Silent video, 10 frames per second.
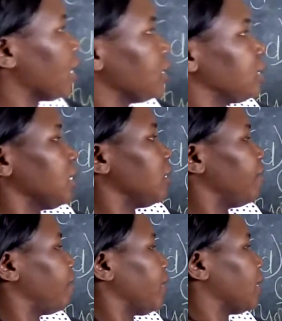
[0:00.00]
is the
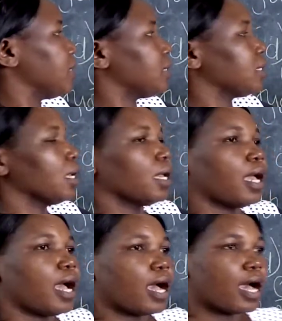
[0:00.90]
difference
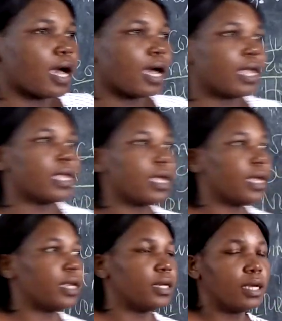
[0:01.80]

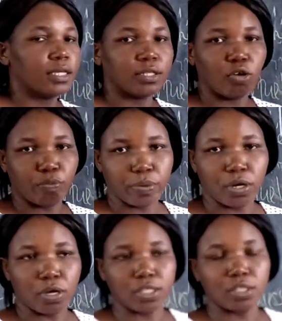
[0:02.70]
in
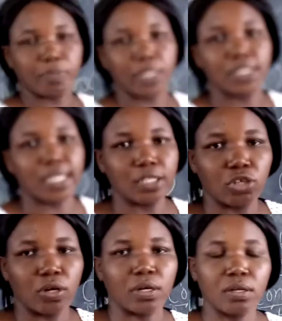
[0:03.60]

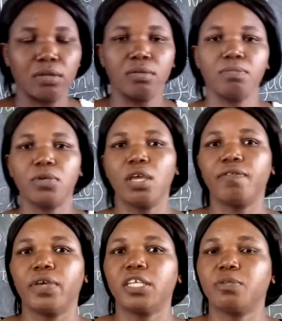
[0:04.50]
expectation.
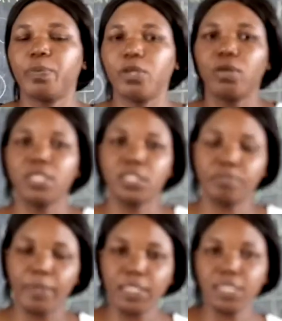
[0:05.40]
You're
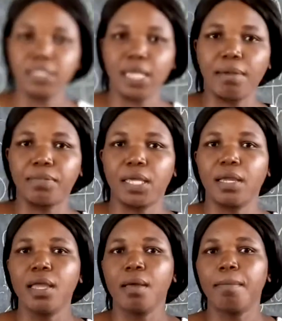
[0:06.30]
expecting
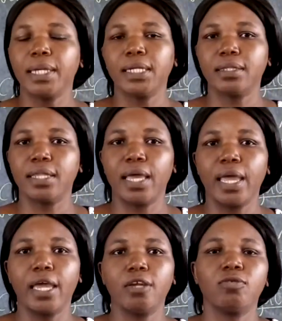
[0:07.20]
something, but at the
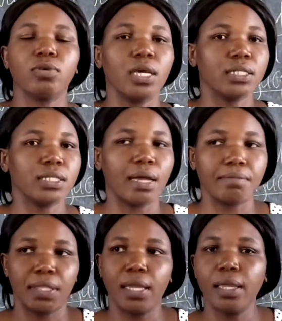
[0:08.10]
end you get
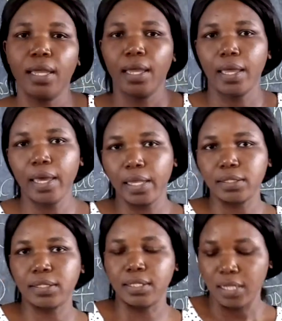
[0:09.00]
something
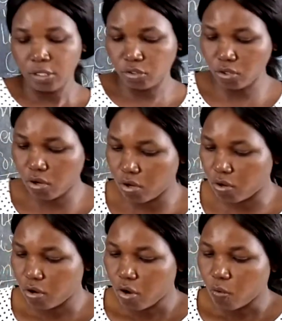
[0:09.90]
else.
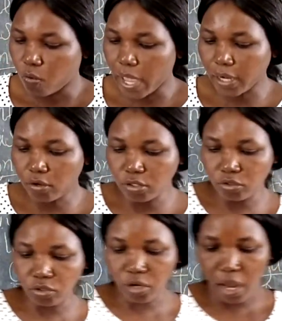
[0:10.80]
So we are going
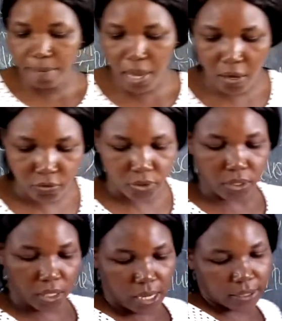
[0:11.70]
to talk
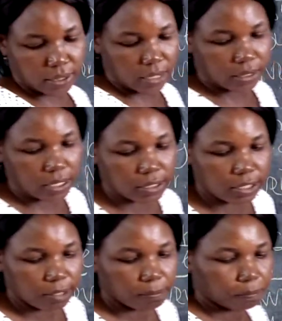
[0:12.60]
about in a
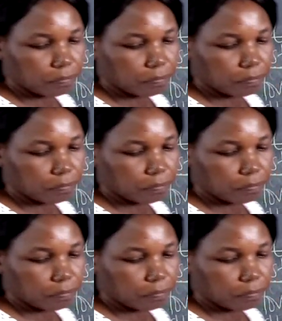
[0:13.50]
sentence,